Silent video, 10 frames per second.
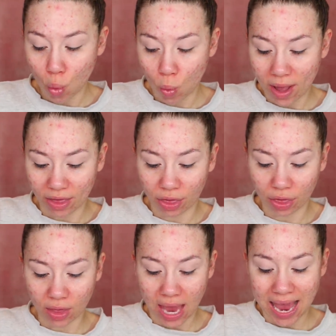
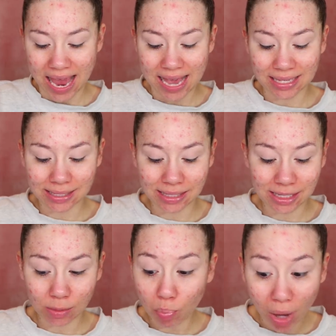with a
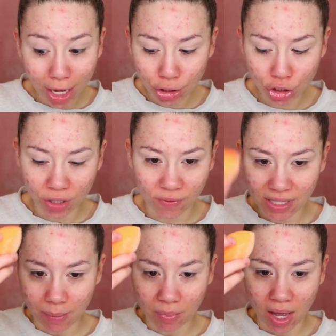sponge of
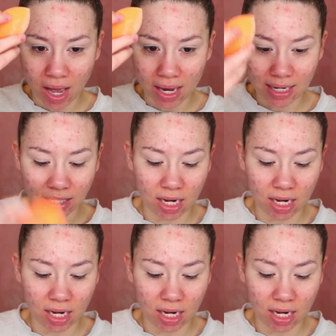some kind.